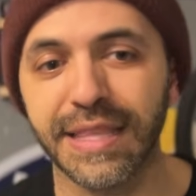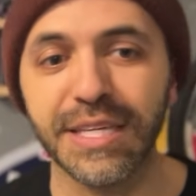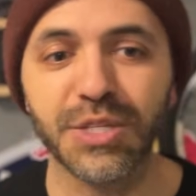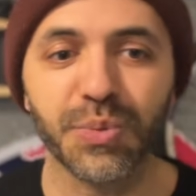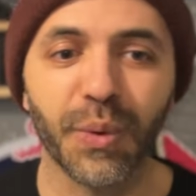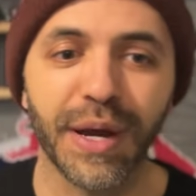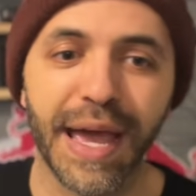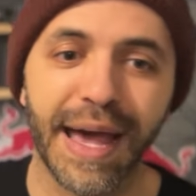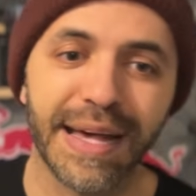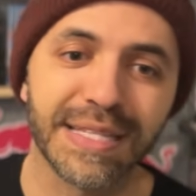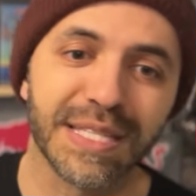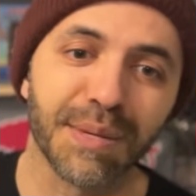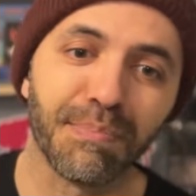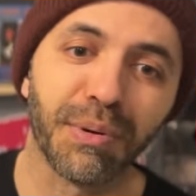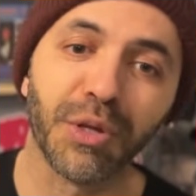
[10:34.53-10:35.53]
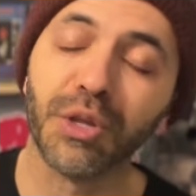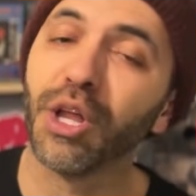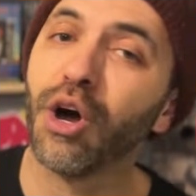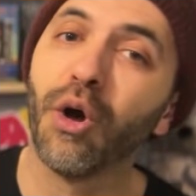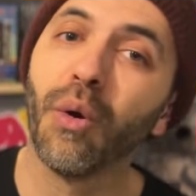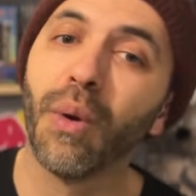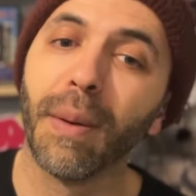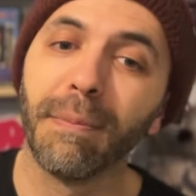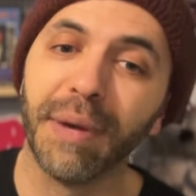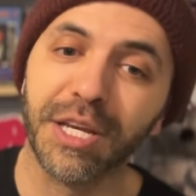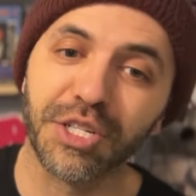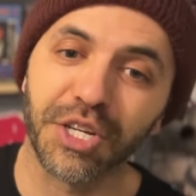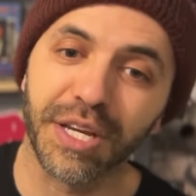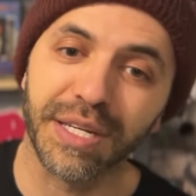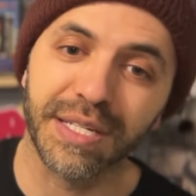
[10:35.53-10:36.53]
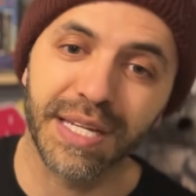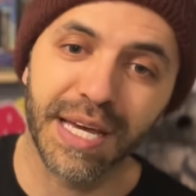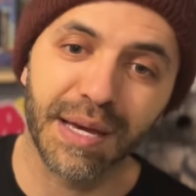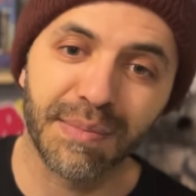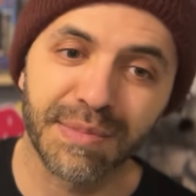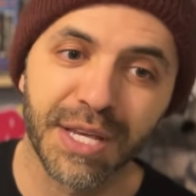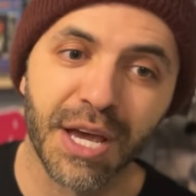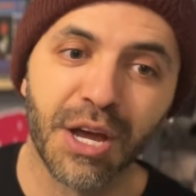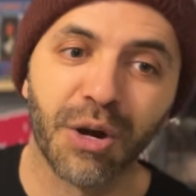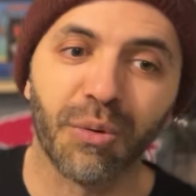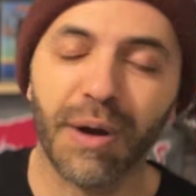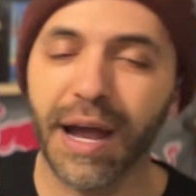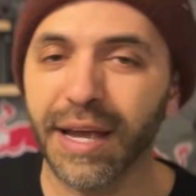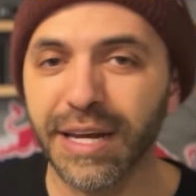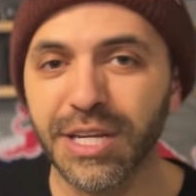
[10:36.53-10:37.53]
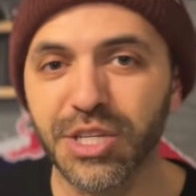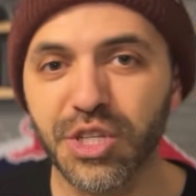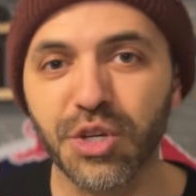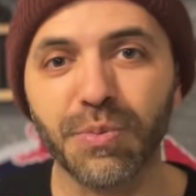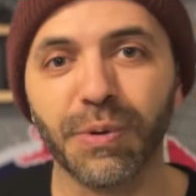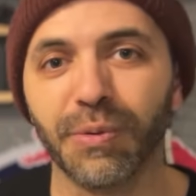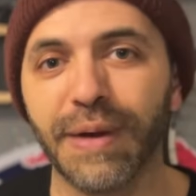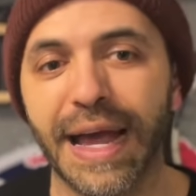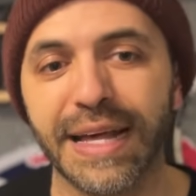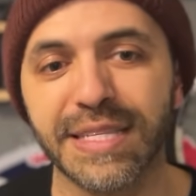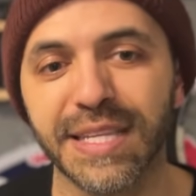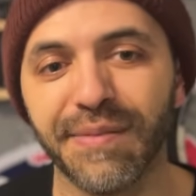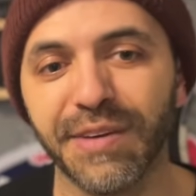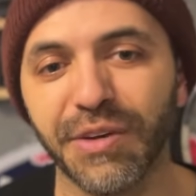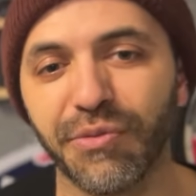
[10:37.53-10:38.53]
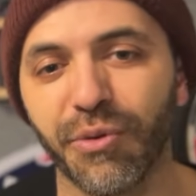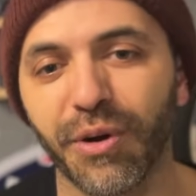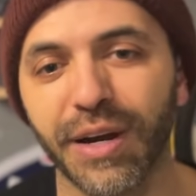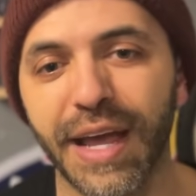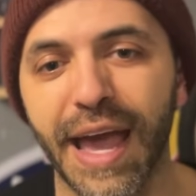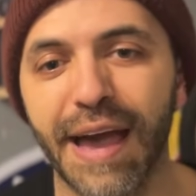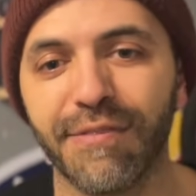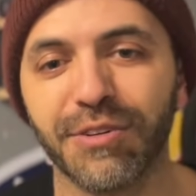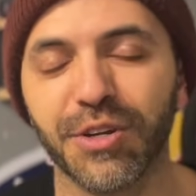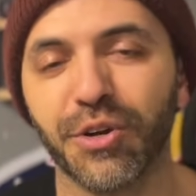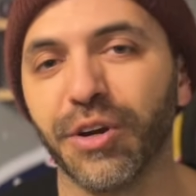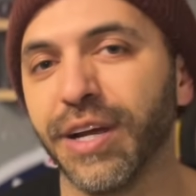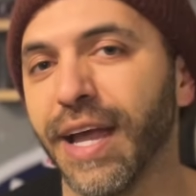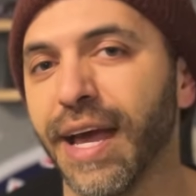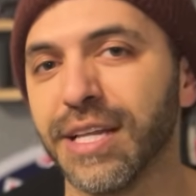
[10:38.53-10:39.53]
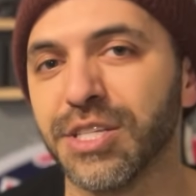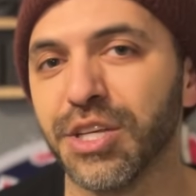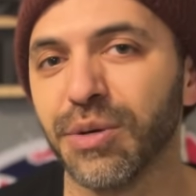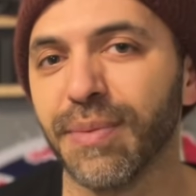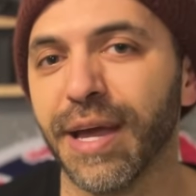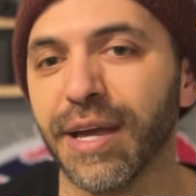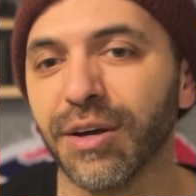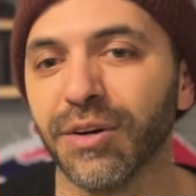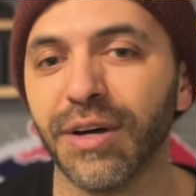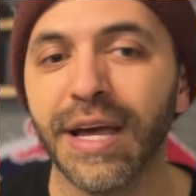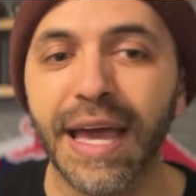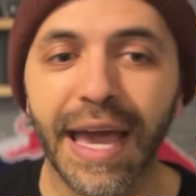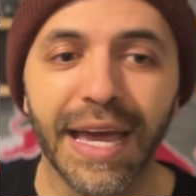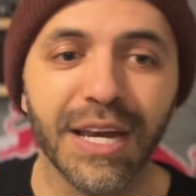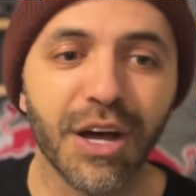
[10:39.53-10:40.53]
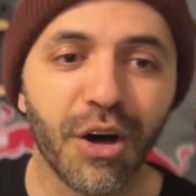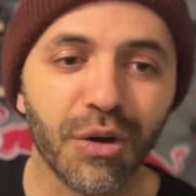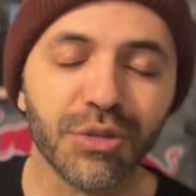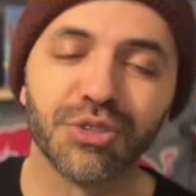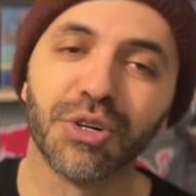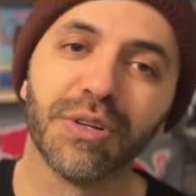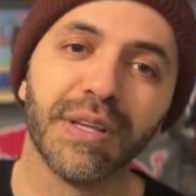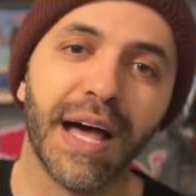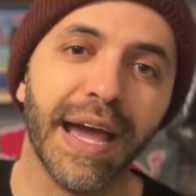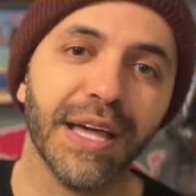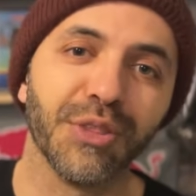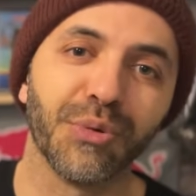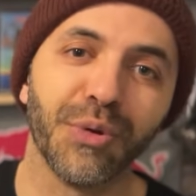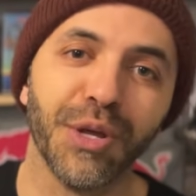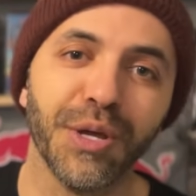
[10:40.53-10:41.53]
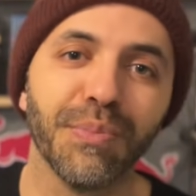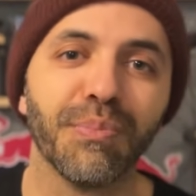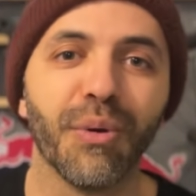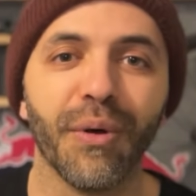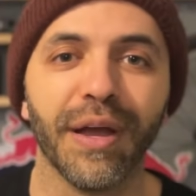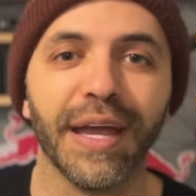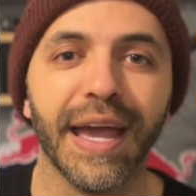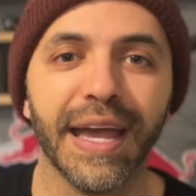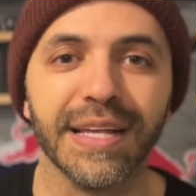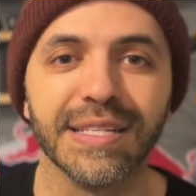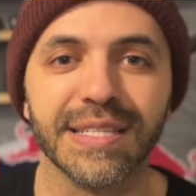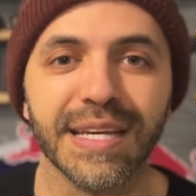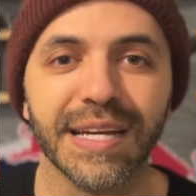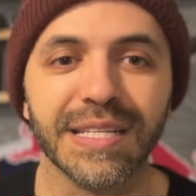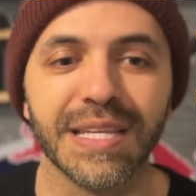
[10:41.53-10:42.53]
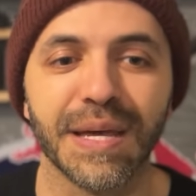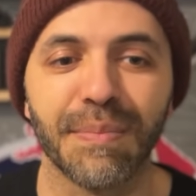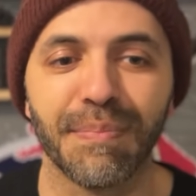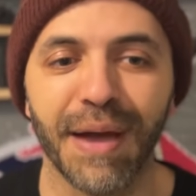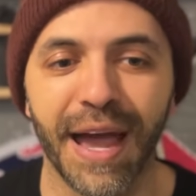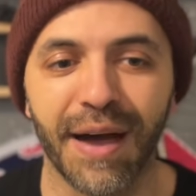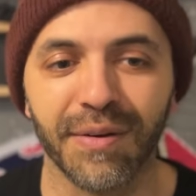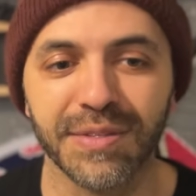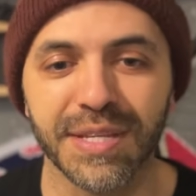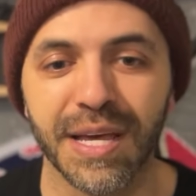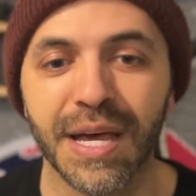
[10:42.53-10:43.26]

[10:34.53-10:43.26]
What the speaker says: This one has the below mentioned dims, rocking a super rad 74.5 degree head tube angle and ultra light 3.86 pounds.